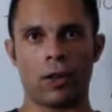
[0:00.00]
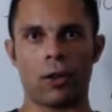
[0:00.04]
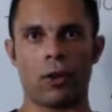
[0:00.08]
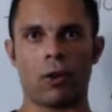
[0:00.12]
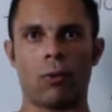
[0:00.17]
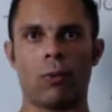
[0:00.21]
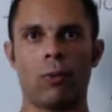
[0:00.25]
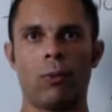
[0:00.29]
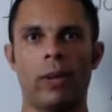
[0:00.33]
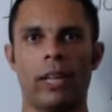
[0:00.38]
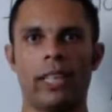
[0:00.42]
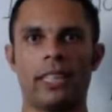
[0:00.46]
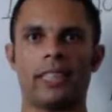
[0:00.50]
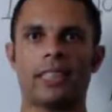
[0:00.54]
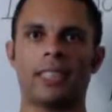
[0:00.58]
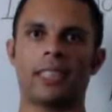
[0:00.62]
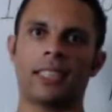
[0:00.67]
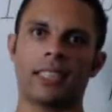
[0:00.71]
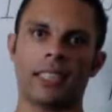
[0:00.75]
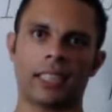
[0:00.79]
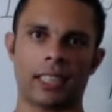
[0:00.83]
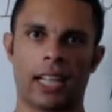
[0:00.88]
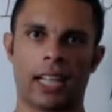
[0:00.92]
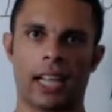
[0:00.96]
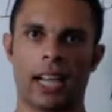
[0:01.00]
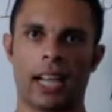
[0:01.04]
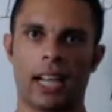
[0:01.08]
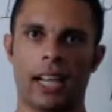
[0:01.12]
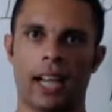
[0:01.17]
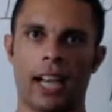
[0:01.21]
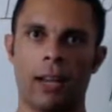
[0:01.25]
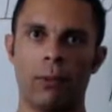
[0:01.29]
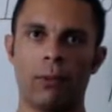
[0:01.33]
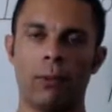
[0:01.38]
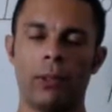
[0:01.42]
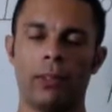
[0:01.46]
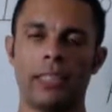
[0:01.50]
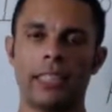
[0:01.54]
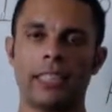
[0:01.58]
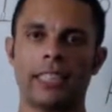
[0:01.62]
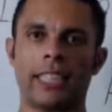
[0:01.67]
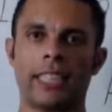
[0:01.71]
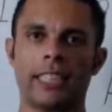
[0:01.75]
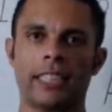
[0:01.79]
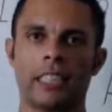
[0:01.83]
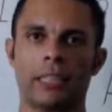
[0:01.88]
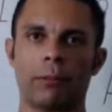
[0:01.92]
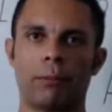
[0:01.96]
which I will
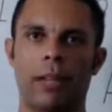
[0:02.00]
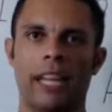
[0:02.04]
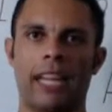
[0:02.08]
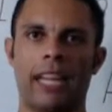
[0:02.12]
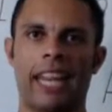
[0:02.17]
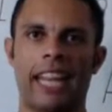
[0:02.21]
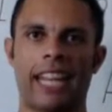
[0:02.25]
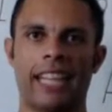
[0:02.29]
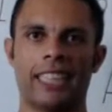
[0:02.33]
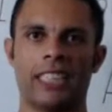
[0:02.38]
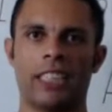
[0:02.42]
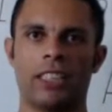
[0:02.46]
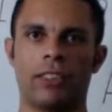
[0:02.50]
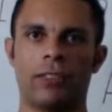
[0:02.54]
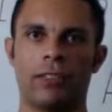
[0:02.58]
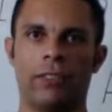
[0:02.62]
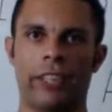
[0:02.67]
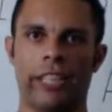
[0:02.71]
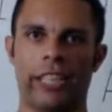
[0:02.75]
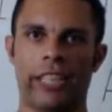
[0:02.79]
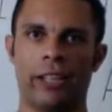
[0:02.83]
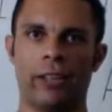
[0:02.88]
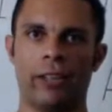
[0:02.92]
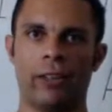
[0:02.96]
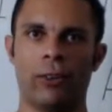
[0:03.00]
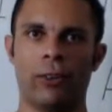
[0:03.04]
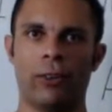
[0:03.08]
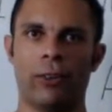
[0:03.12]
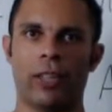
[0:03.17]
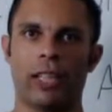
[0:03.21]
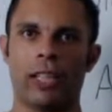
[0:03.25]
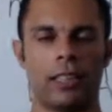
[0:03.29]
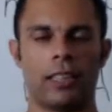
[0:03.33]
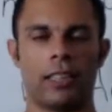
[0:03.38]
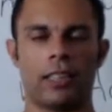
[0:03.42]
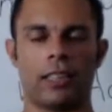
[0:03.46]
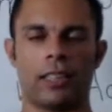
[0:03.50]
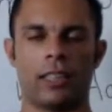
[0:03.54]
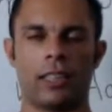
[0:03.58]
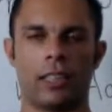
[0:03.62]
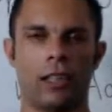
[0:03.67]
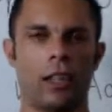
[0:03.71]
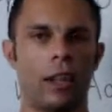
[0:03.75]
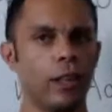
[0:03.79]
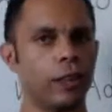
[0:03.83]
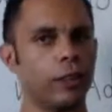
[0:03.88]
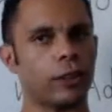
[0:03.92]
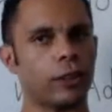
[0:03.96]
discuss in my next video.
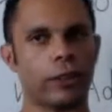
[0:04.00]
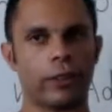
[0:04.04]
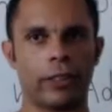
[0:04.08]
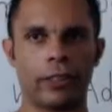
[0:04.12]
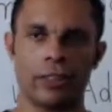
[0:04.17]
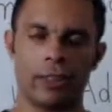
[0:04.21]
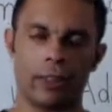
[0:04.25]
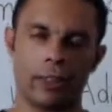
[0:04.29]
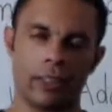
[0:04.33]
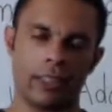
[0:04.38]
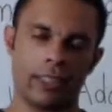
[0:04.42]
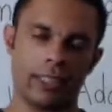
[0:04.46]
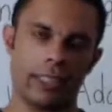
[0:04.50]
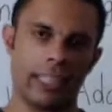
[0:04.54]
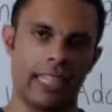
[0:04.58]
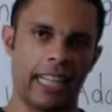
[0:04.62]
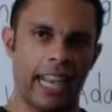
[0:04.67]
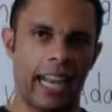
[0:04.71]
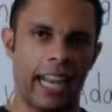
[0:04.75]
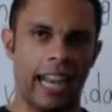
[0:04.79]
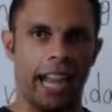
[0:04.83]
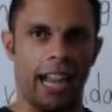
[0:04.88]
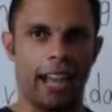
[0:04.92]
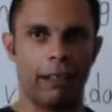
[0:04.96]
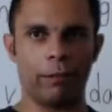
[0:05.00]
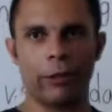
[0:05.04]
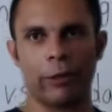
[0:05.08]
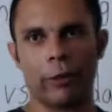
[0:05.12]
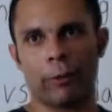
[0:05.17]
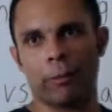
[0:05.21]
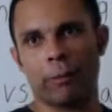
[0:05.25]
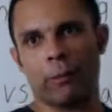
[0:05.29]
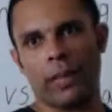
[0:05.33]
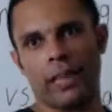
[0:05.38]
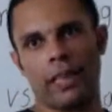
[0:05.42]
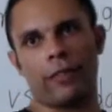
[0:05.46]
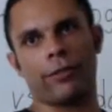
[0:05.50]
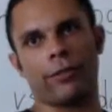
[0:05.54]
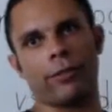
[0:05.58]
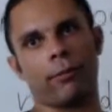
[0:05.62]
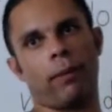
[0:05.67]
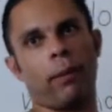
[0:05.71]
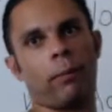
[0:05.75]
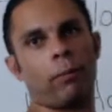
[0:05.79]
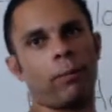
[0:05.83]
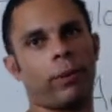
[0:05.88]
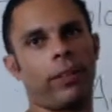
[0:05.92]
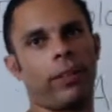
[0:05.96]
Long story short, I'm going to repeat from my
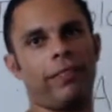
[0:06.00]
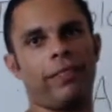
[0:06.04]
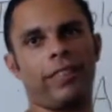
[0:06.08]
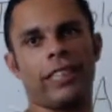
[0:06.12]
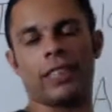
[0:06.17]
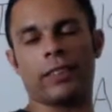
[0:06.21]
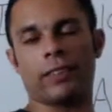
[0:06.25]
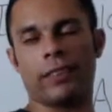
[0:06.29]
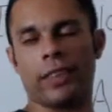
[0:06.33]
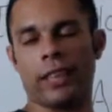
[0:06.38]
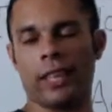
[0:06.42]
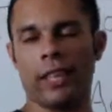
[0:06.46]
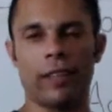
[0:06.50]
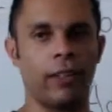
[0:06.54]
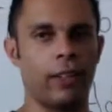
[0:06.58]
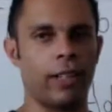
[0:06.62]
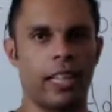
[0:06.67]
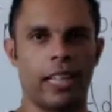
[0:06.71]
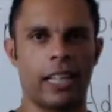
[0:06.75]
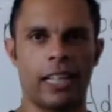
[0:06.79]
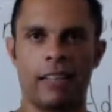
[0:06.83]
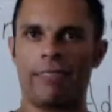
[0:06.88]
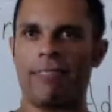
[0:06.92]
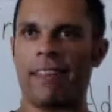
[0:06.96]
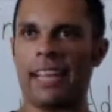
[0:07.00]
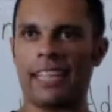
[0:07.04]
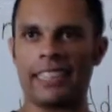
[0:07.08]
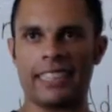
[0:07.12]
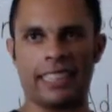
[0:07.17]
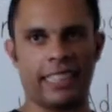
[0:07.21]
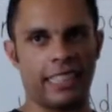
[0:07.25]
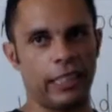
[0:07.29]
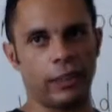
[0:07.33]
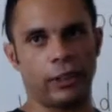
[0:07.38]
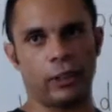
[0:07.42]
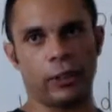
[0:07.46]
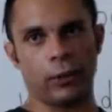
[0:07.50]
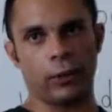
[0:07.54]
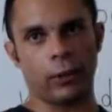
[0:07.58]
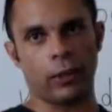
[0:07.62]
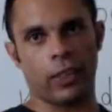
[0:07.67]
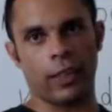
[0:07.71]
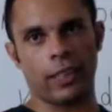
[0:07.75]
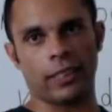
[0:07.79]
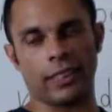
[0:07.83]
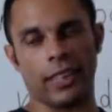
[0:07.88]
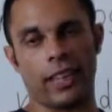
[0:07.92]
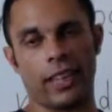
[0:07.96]
previous video, vaccines don't
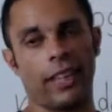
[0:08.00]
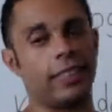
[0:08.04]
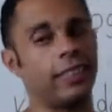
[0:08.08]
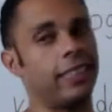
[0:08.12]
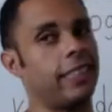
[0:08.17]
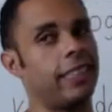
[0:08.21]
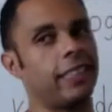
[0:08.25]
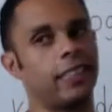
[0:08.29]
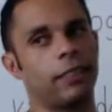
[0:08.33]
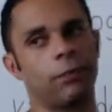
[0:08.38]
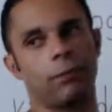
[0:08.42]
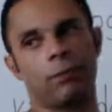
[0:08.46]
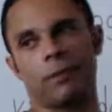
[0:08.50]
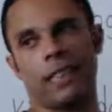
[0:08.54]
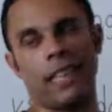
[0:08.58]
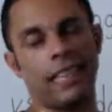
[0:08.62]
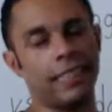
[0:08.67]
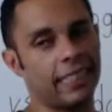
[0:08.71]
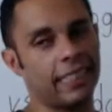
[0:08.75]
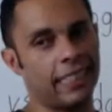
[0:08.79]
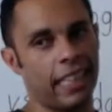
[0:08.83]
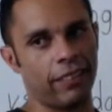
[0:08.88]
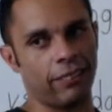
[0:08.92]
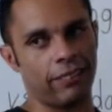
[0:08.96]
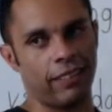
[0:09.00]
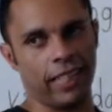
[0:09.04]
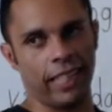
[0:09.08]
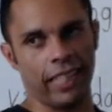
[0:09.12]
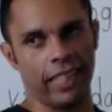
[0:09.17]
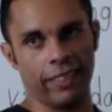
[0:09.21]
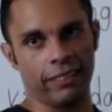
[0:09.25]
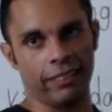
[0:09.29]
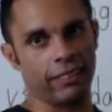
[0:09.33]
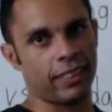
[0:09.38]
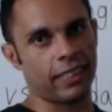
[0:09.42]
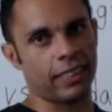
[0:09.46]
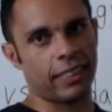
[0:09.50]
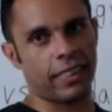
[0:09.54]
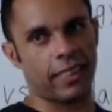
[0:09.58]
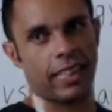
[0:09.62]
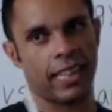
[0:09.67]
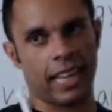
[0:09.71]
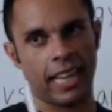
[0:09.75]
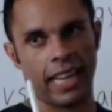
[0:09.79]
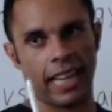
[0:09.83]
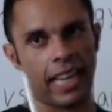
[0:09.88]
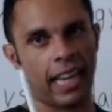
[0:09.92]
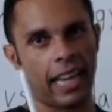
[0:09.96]
cause autism, they save lives.
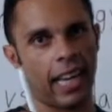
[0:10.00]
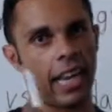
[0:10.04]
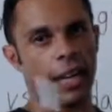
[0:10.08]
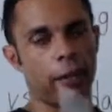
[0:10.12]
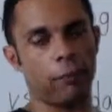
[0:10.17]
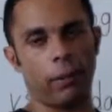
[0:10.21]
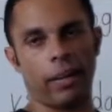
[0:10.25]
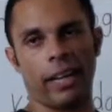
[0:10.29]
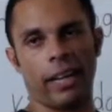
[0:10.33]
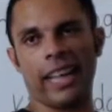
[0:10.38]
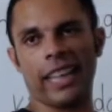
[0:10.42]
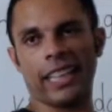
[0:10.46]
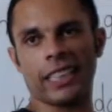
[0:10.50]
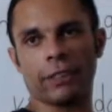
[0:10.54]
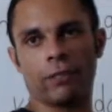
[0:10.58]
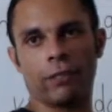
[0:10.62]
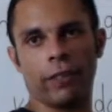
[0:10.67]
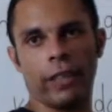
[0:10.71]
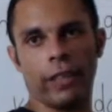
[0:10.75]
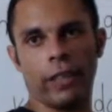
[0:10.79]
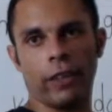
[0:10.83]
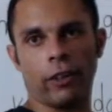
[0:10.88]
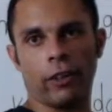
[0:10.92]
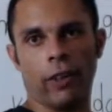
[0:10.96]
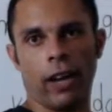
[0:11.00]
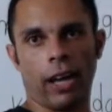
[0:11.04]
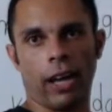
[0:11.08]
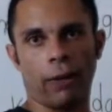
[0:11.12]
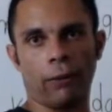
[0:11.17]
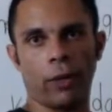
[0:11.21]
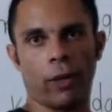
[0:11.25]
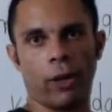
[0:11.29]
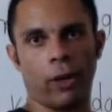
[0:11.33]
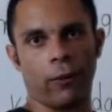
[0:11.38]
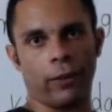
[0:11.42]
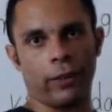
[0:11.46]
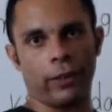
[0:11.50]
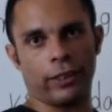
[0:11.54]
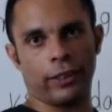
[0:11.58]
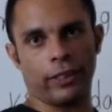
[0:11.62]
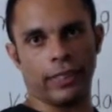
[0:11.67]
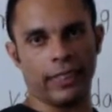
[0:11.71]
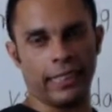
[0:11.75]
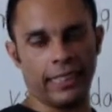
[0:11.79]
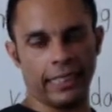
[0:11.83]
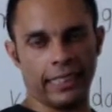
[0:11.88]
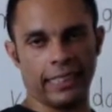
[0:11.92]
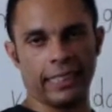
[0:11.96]
And in my next video, I will go into
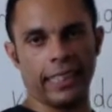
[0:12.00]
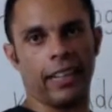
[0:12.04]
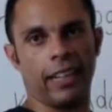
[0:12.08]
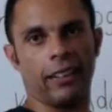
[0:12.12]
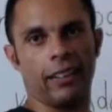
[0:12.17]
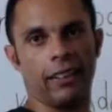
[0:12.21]
detail,